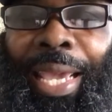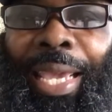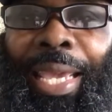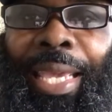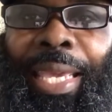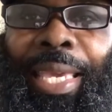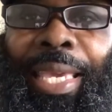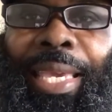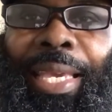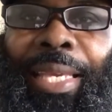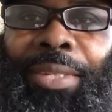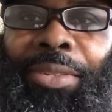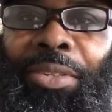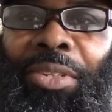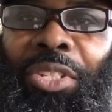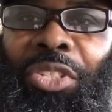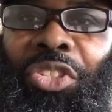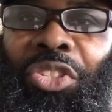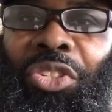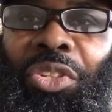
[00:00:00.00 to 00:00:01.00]
He is
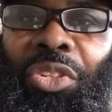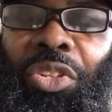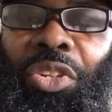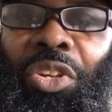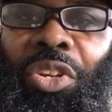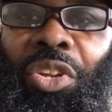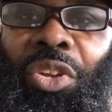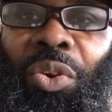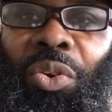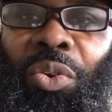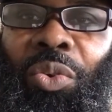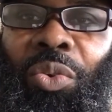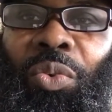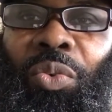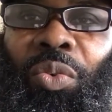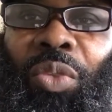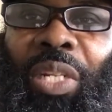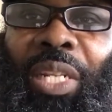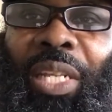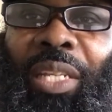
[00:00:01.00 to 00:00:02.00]
the
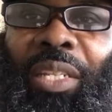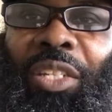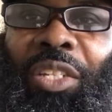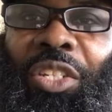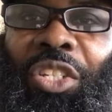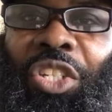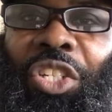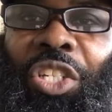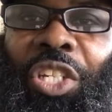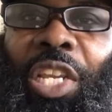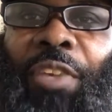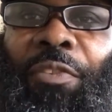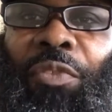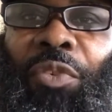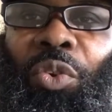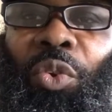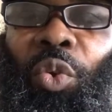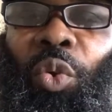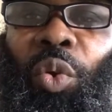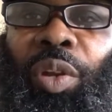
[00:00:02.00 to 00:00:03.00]
stone, the
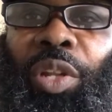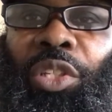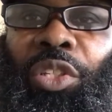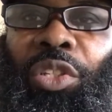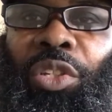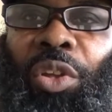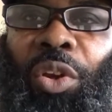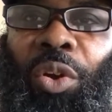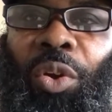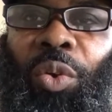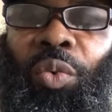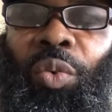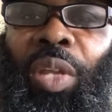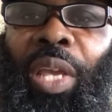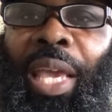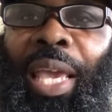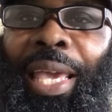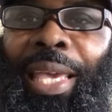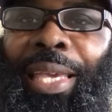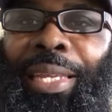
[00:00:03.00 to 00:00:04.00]
chief cornerstone
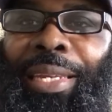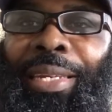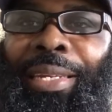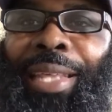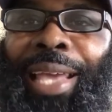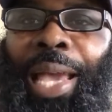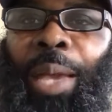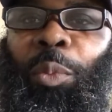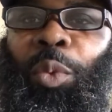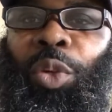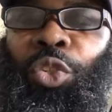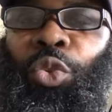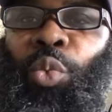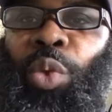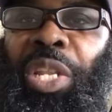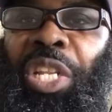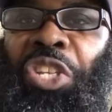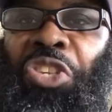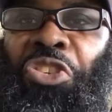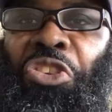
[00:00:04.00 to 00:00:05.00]
that was
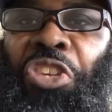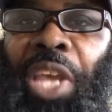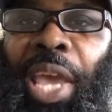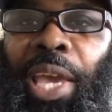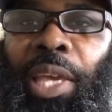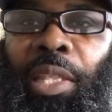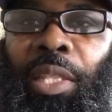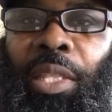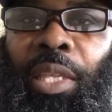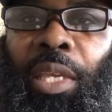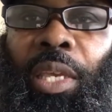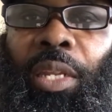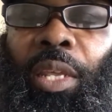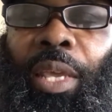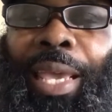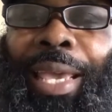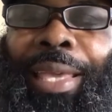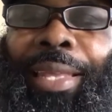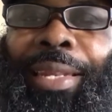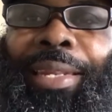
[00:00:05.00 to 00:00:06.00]
rejected,
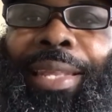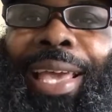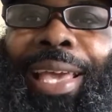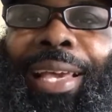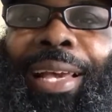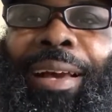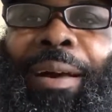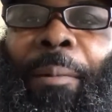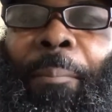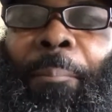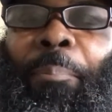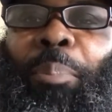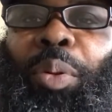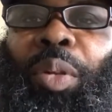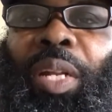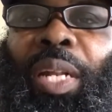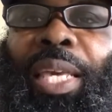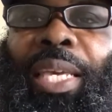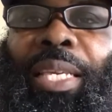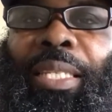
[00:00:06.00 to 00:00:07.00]
that
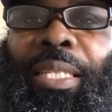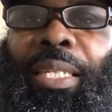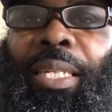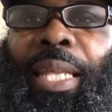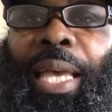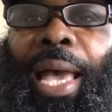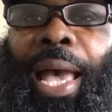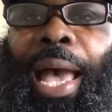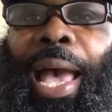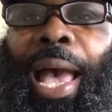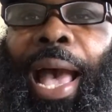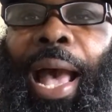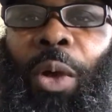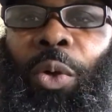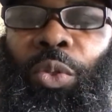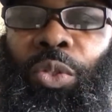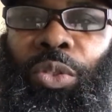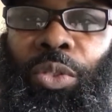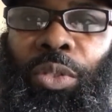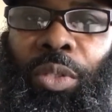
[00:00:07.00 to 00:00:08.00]
completes the
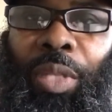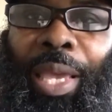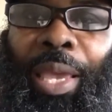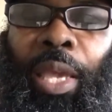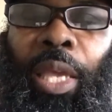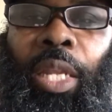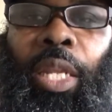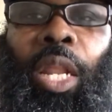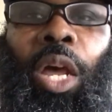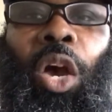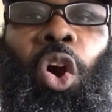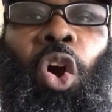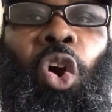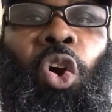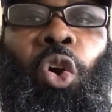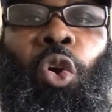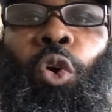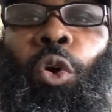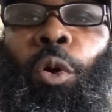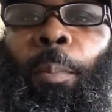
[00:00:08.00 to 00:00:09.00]
house, the
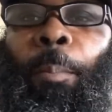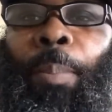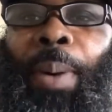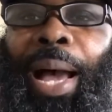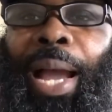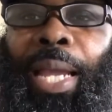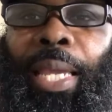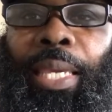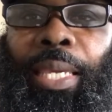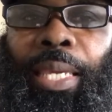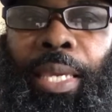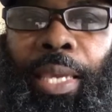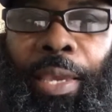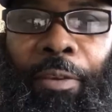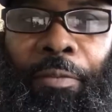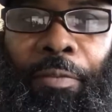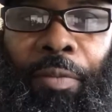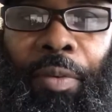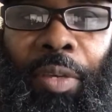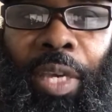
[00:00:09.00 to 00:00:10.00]
whole
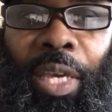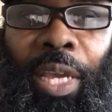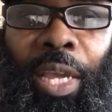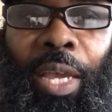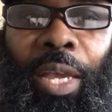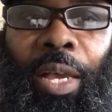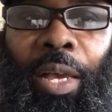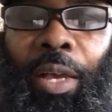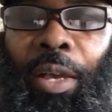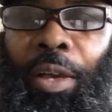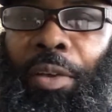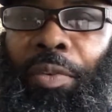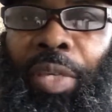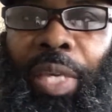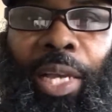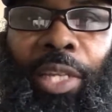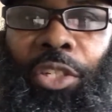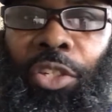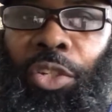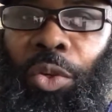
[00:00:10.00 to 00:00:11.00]
Bayit of
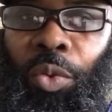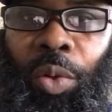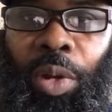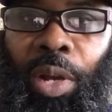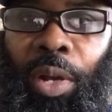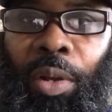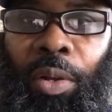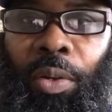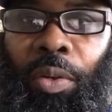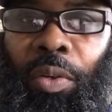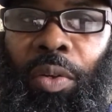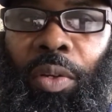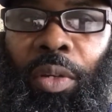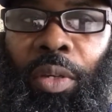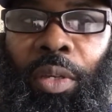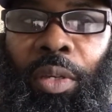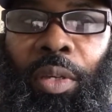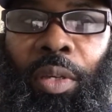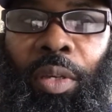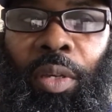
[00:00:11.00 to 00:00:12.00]
Yasharal.
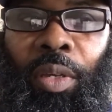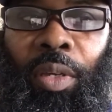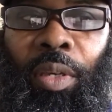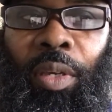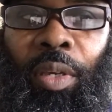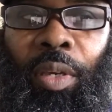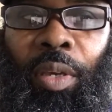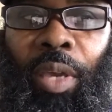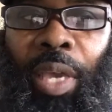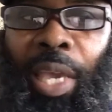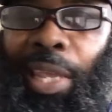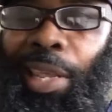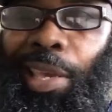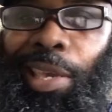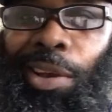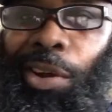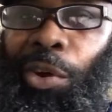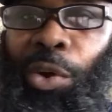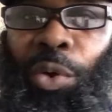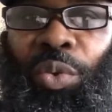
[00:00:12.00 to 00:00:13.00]
And
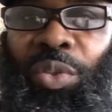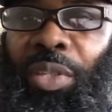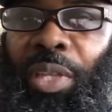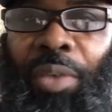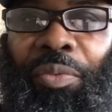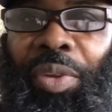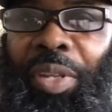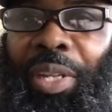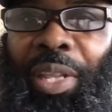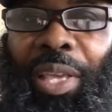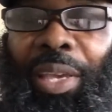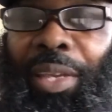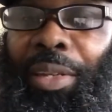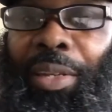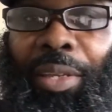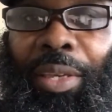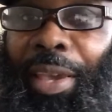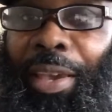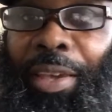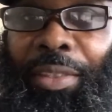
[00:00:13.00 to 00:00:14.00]
he holds everything
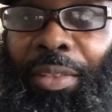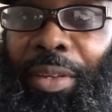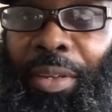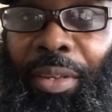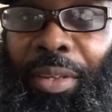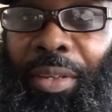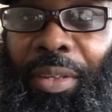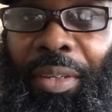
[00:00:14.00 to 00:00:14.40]
together.